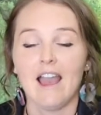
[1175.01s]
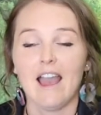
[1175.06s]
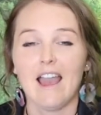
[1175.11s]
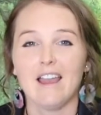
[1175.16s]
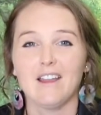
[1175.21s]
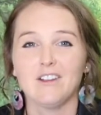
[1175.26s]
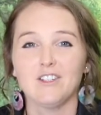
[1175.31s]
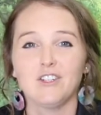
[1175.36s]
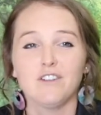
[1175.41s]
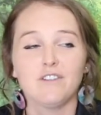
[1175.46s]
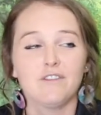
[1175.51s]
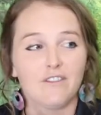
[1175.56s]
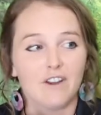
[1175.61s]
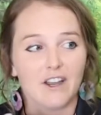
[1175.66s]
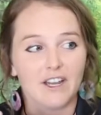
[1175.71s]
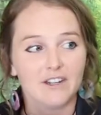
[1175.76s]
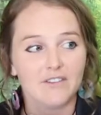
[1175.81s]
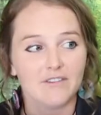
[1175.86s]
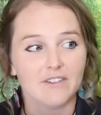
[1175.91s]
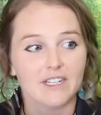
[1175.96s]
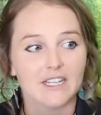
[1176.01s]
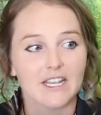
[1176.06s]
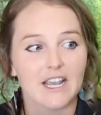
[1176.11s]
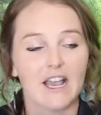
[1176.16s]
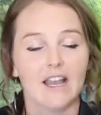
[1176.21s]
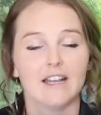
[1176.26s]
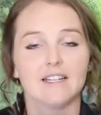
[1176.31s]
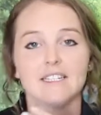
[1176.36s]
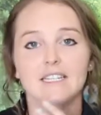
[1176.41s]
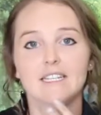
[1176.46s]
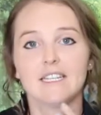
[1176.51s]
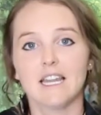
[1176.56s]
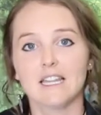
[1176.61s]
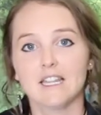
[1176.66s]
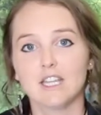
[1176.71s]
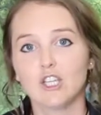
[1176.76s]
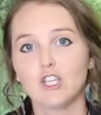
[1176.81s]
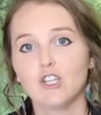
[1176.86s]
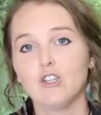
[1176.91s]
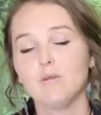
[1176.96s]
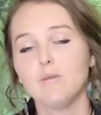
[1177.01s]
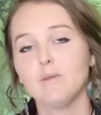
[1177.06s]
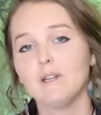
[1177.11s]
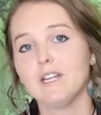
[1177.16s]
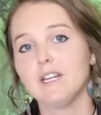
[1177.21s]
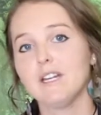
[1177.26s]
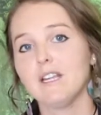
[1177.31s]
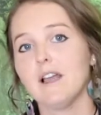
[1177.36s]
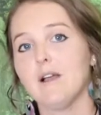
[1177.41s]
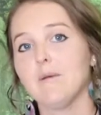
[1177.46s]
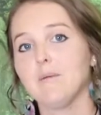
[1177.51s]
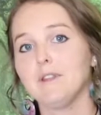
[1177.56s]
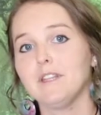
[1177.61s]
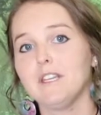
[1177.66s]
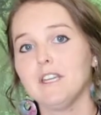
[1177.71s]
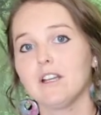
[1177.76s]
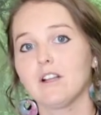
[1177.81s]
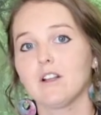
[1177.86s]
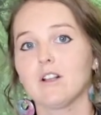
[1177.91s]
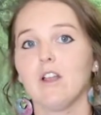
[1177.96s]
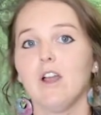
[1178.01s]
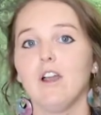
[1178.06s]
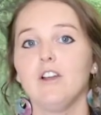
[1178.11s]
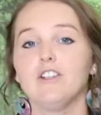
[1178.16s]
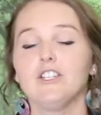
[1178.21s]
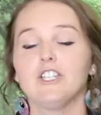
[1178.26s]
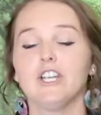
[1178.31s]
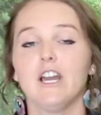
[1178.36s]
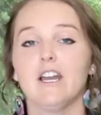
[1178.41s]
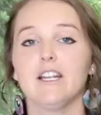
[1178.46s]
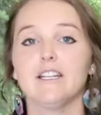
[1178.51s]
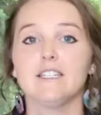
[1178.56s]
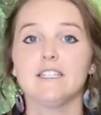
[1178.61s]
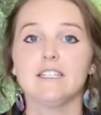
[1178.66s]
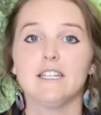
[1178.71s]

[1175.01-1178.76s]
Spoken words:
and you find it really hard to get the humidity up in the enclosure,